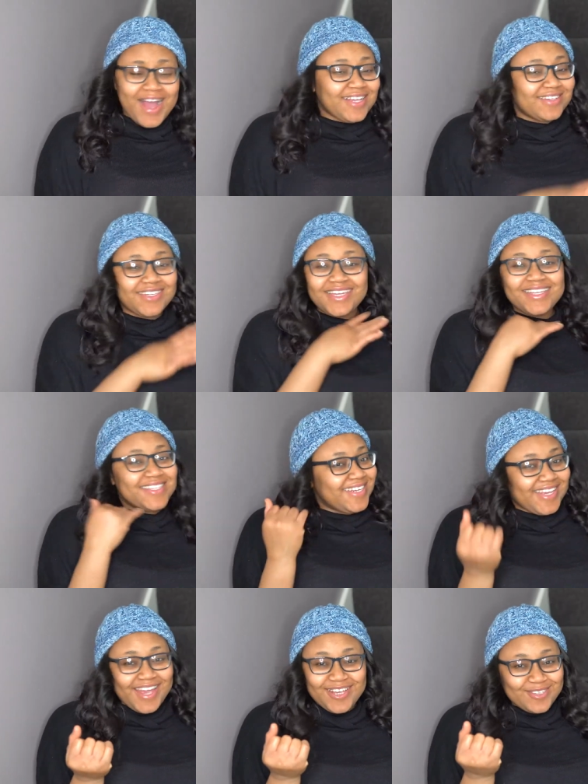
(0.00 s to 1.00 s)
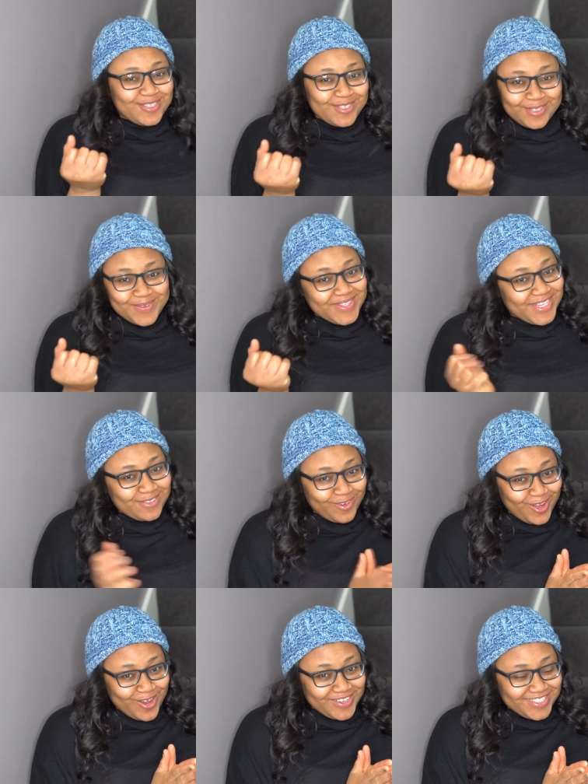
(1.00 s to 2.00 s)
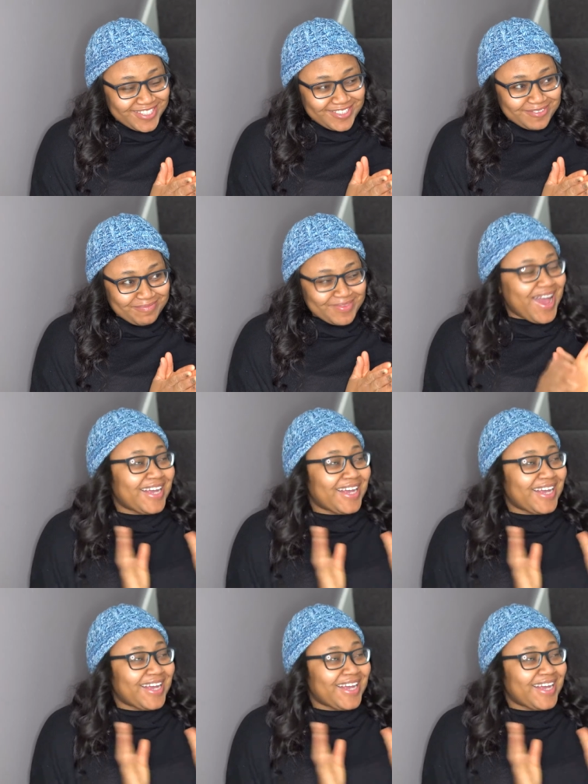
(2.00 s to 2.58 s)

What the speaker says: I could easily get used to doing these vlogs.